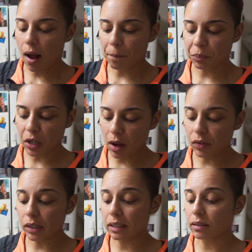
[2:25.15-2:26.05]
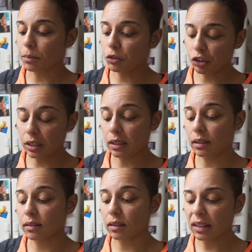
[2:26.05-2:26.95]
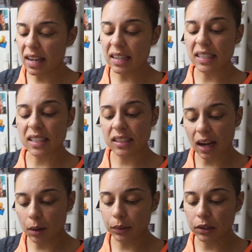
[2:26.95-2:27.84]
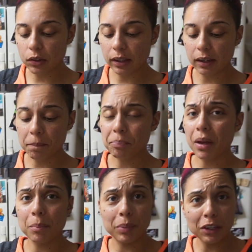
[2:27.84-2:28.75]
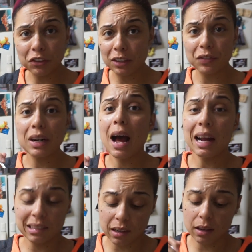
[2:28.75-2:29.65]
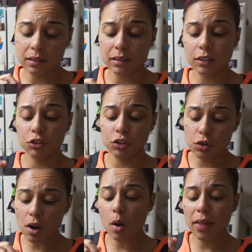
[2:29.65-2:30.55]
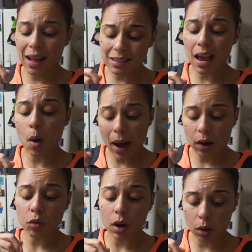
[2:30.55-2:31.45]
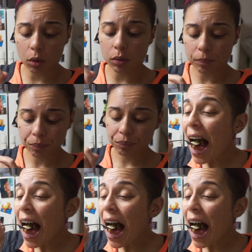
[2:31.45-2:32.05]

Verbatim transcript: um, covered in some cheese, lettuce, sour cream, a bunch of different hot sauces, because you know that's how I roll.